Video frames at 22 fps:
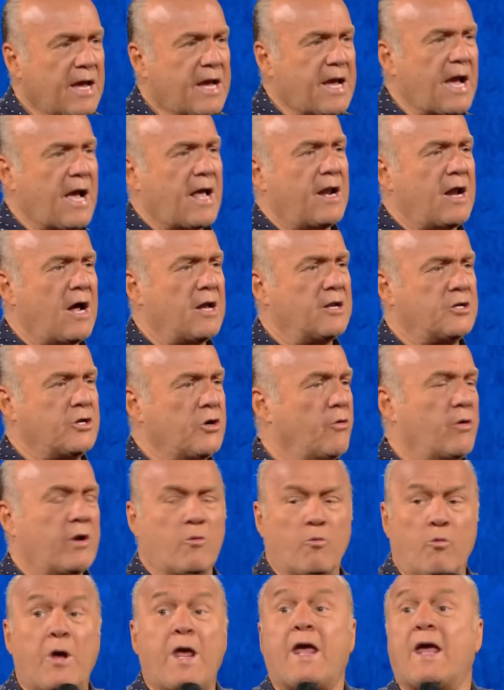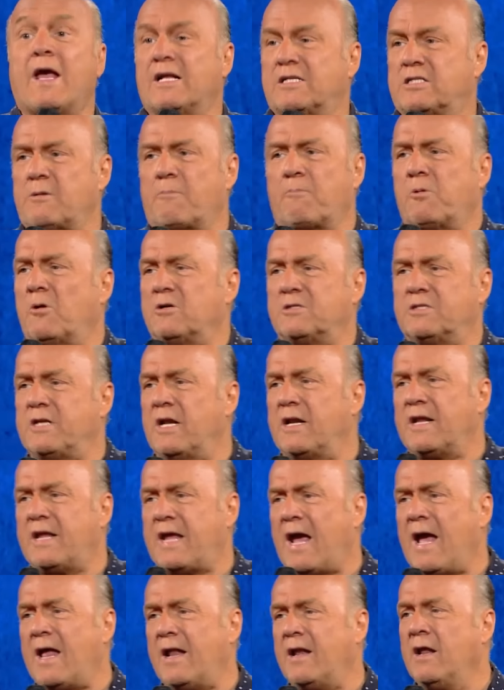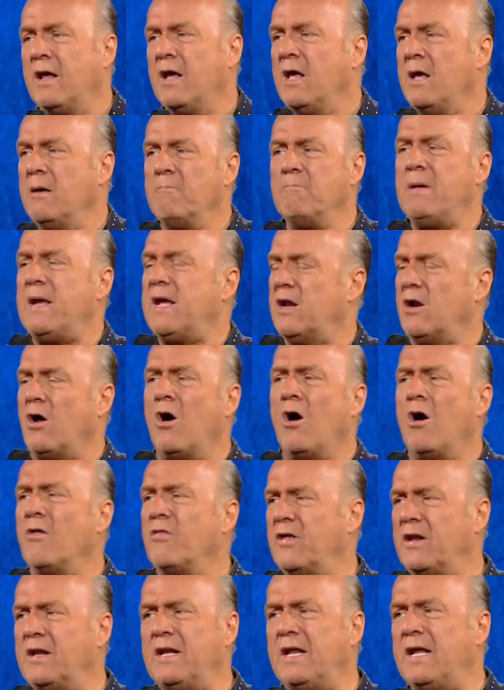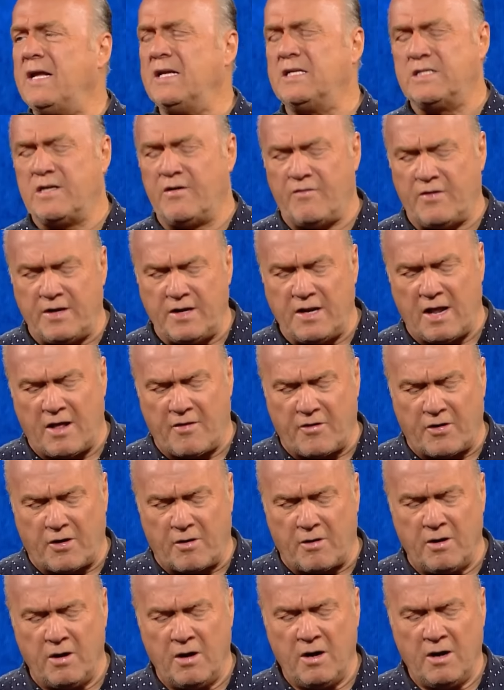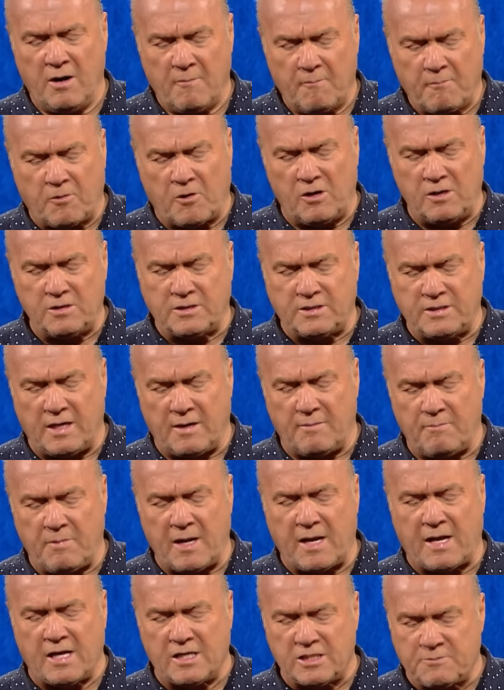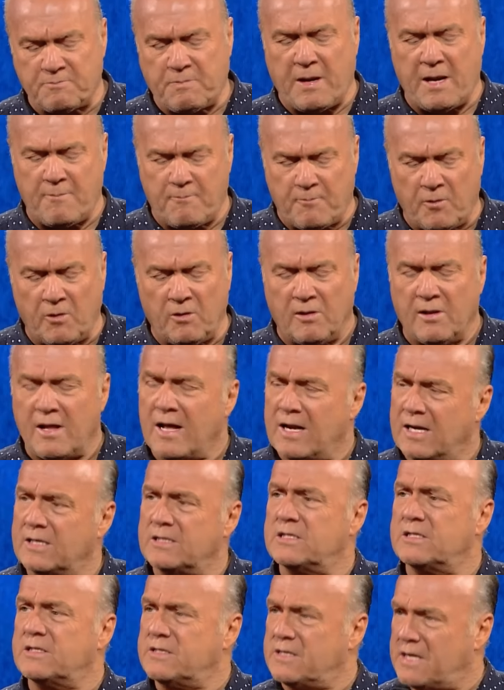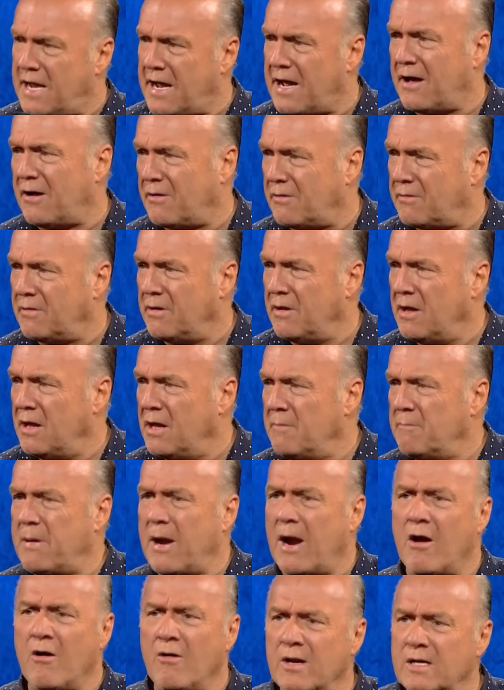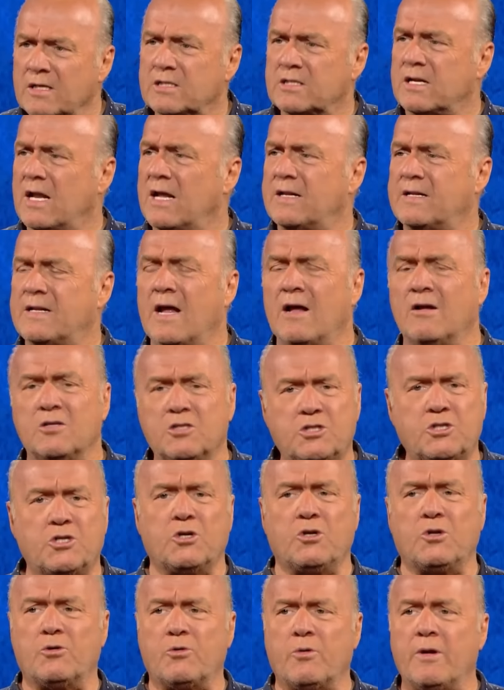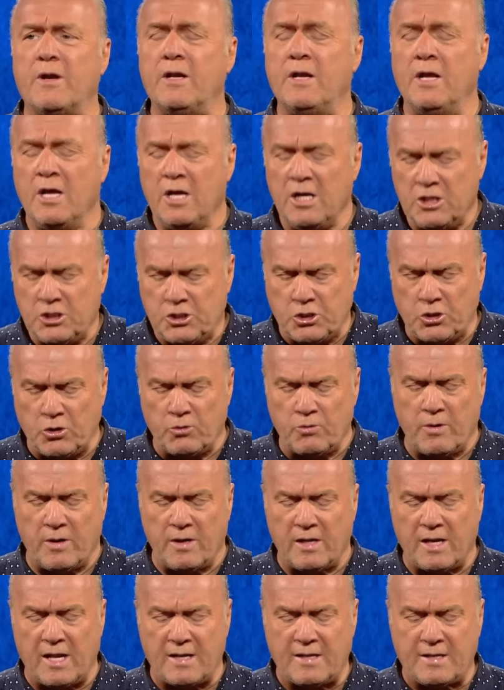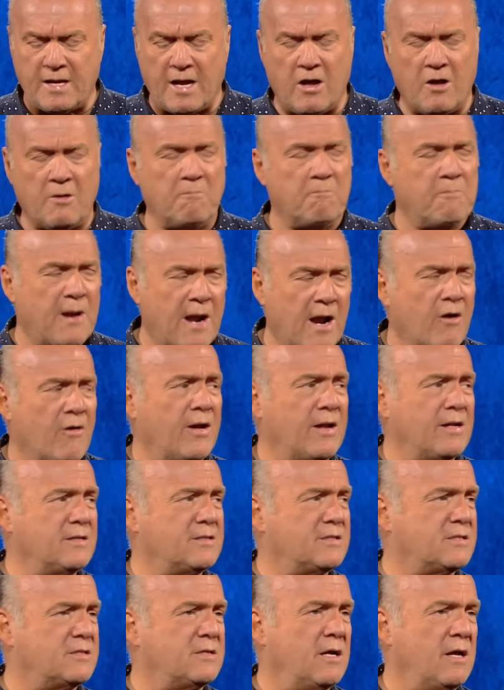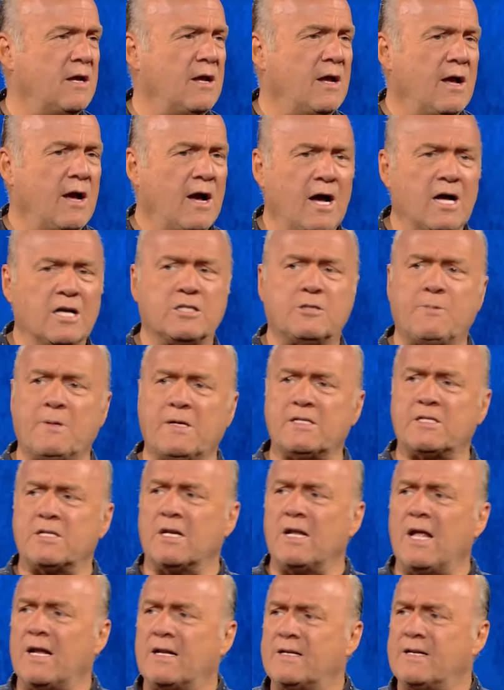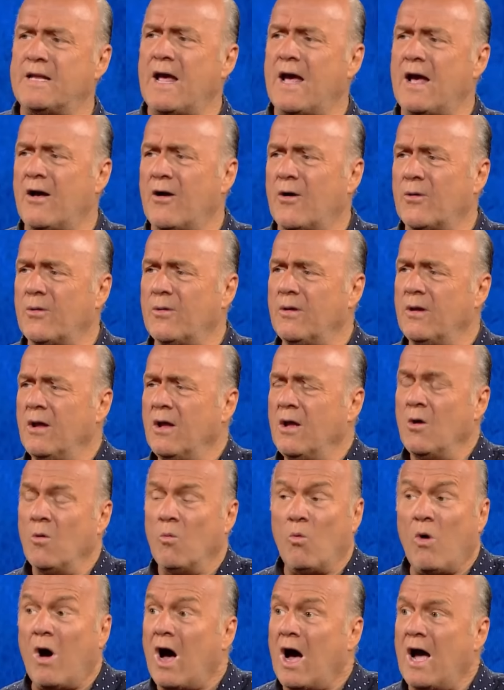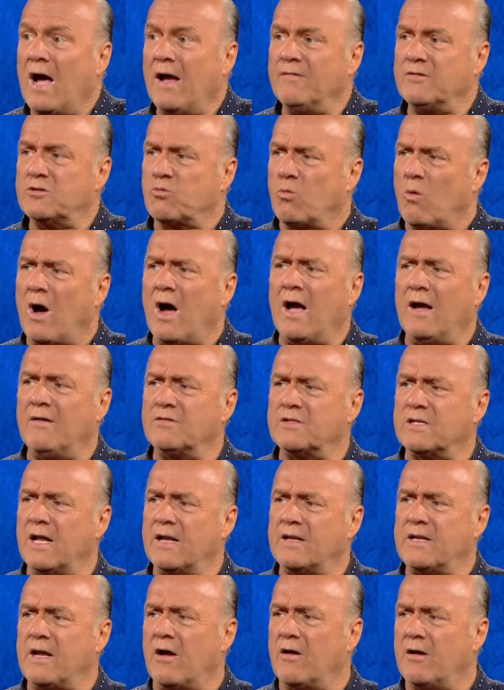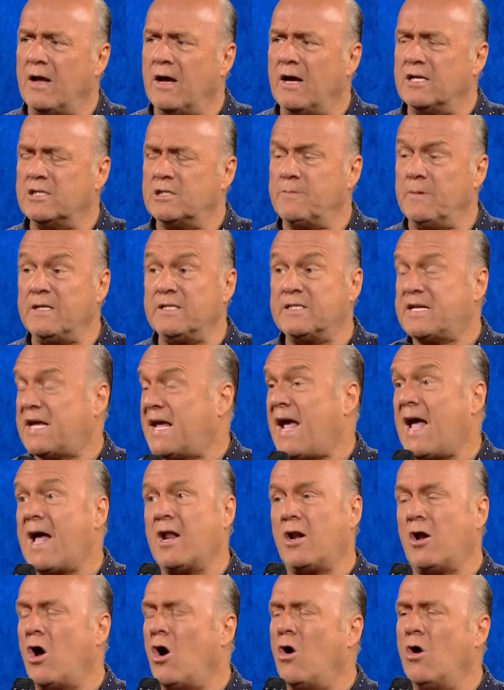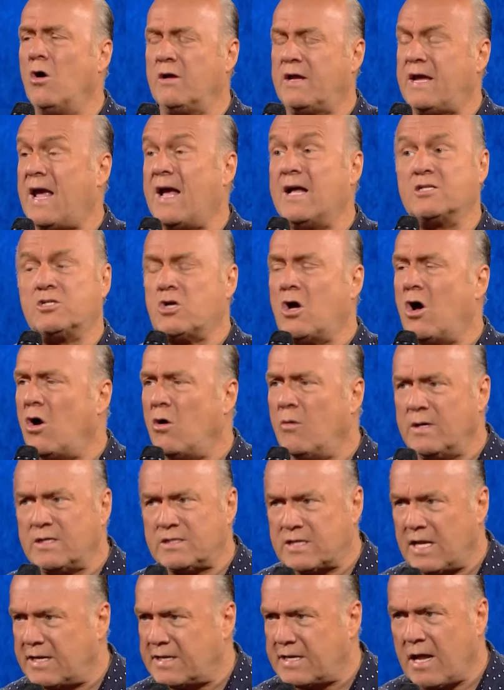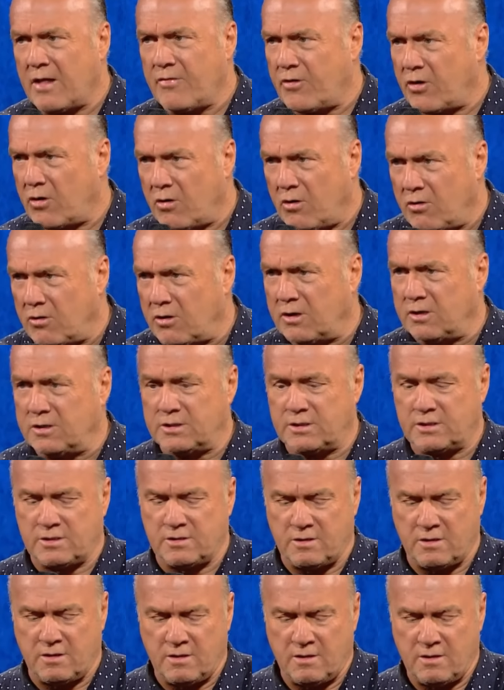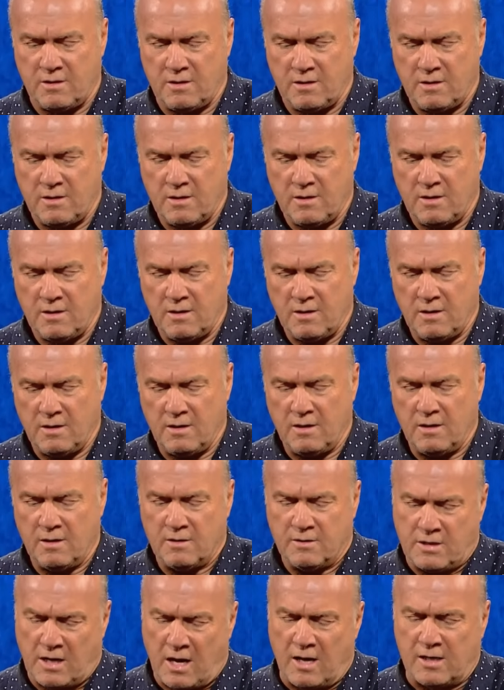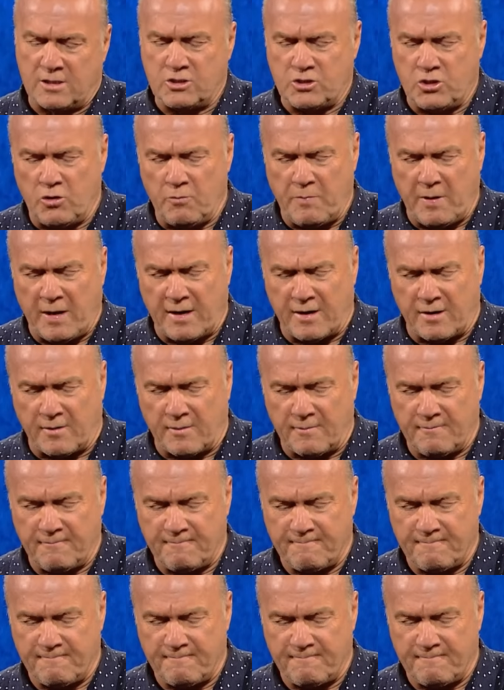cannot do. And we as a person can't meet all the needs of another person because people let us down. Parents let down children. Children let down parents. Husbands let down wives. Wives let down husbands. Cats always let down their owners. Dogs do better.